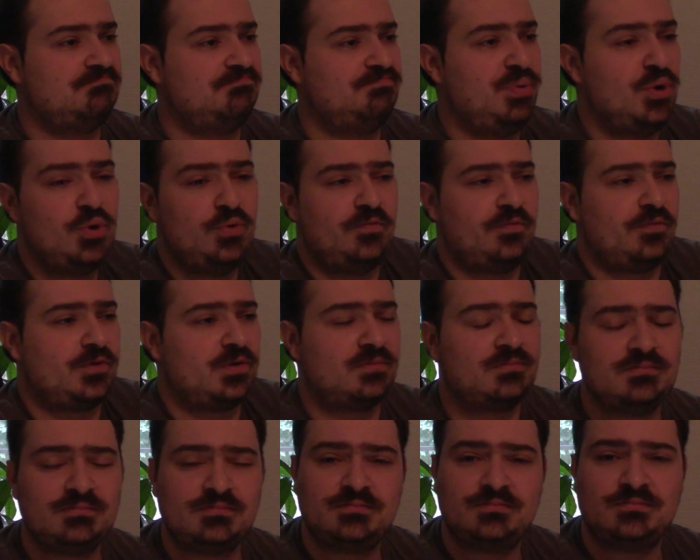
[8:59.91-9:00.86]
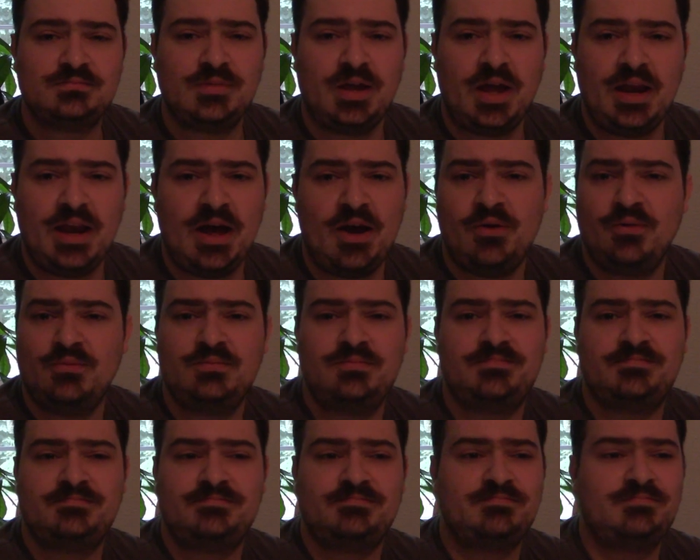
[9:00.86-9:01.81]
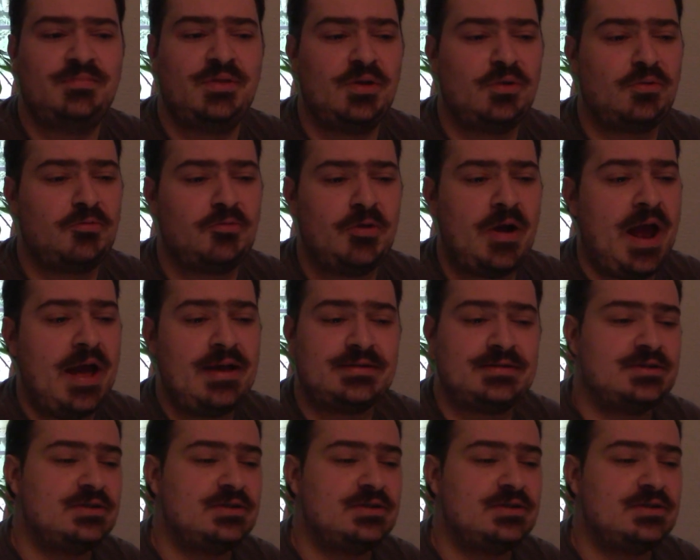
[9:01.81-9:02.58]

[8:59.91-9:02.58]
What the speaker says: poofed. And now the grass